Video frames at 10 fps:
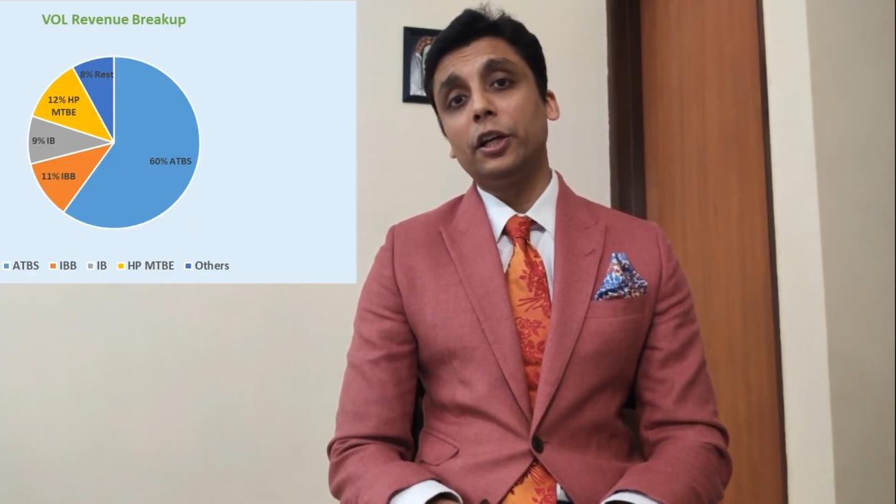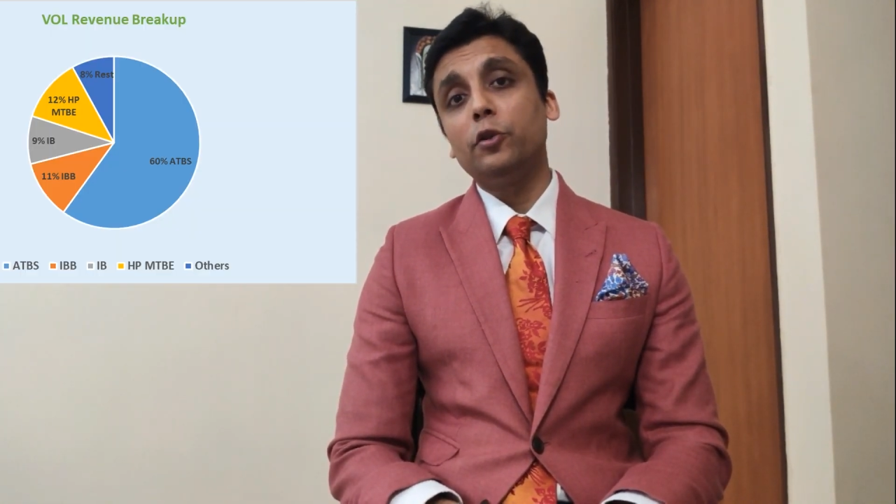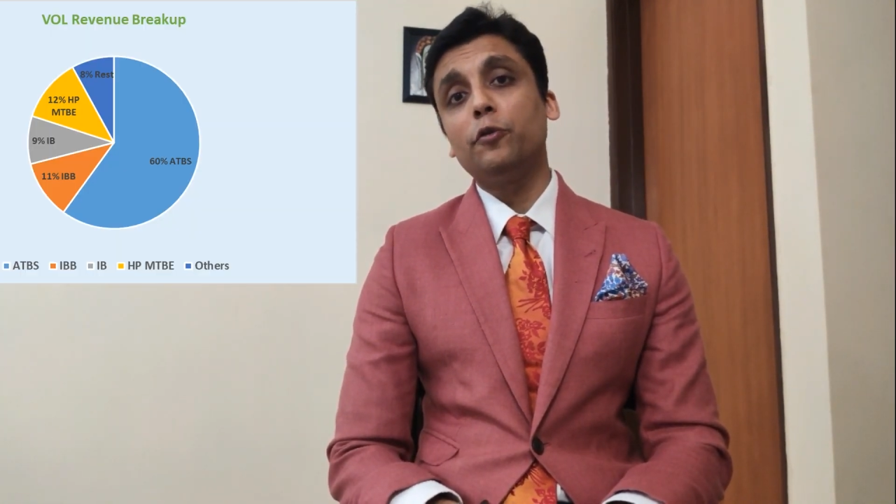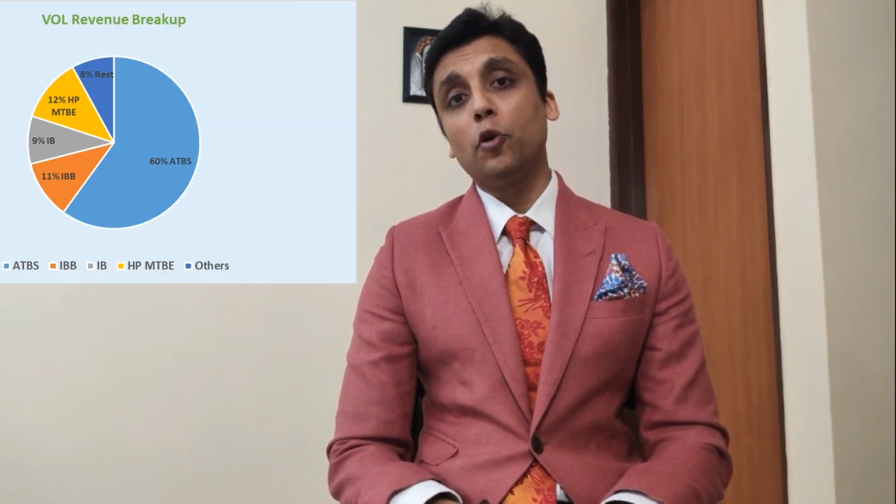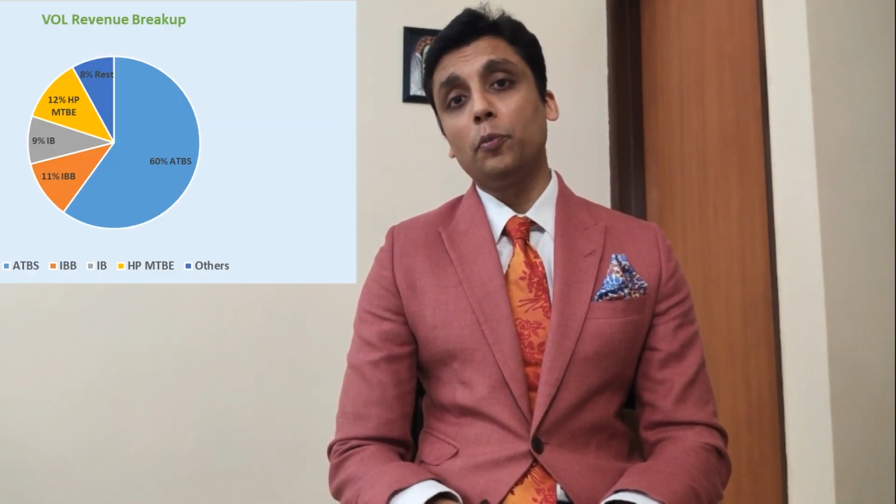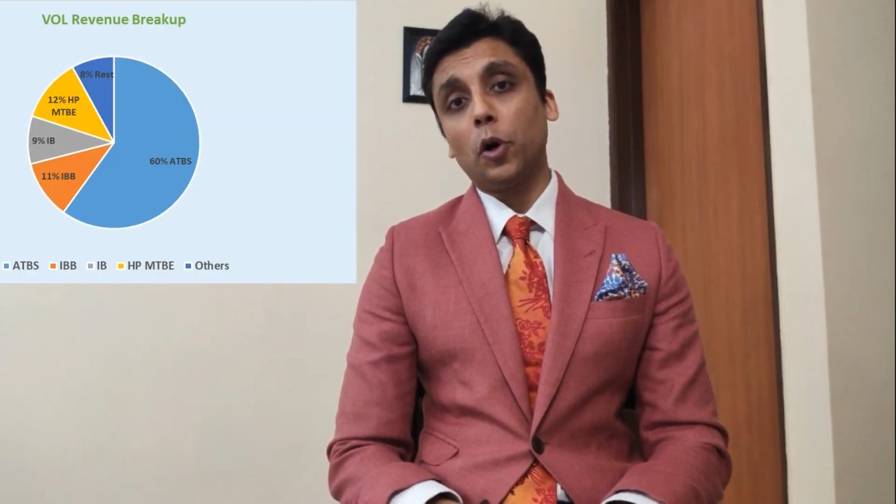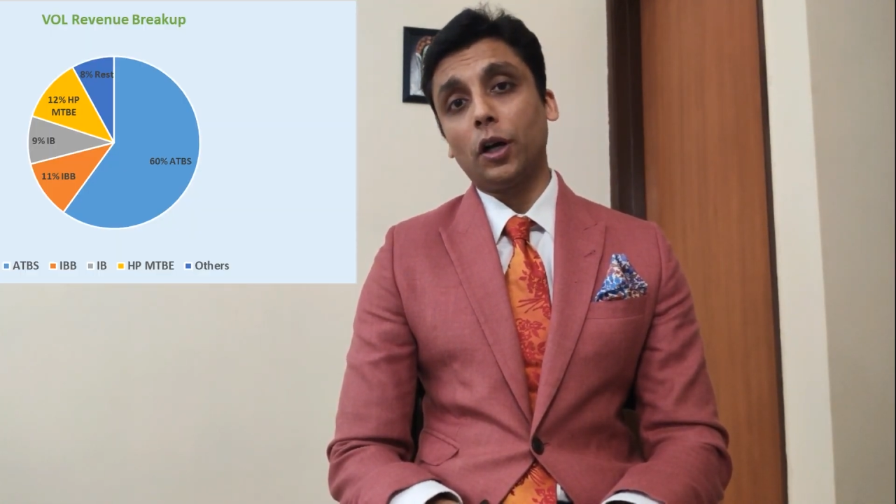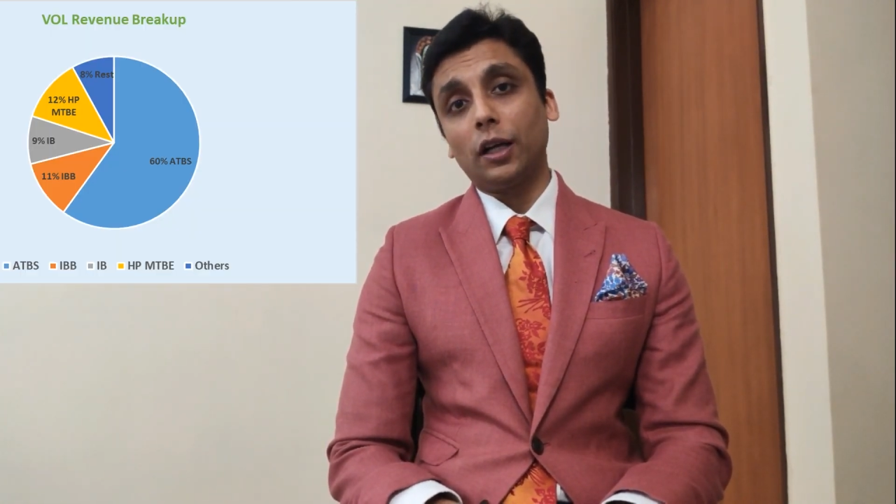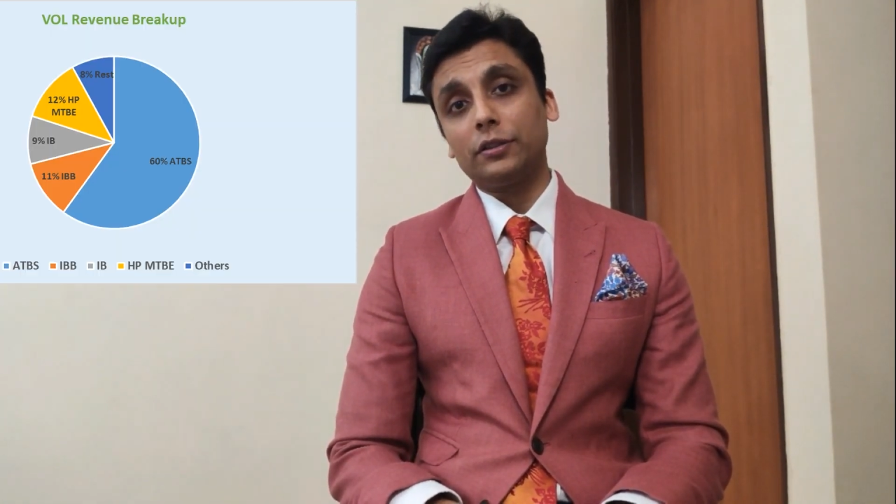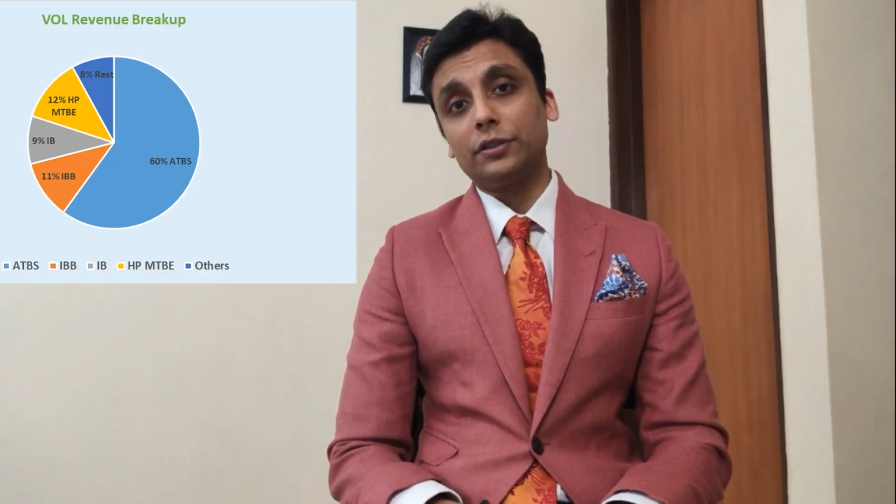into 4
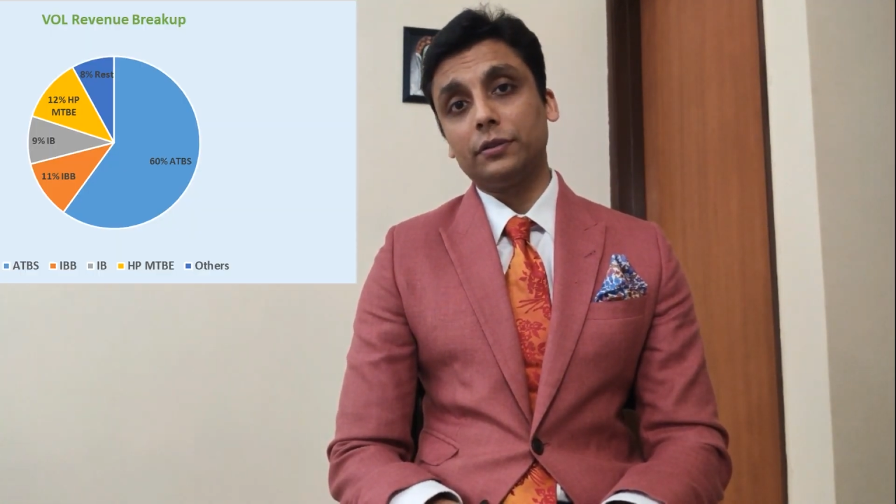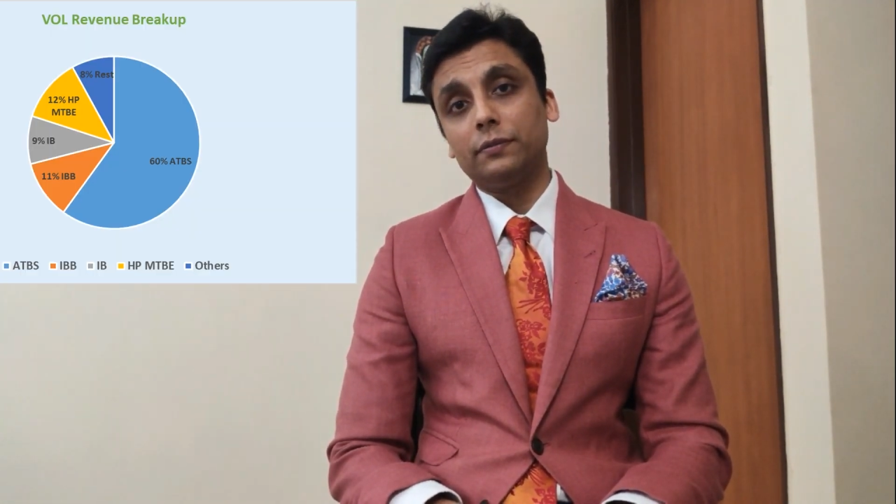products.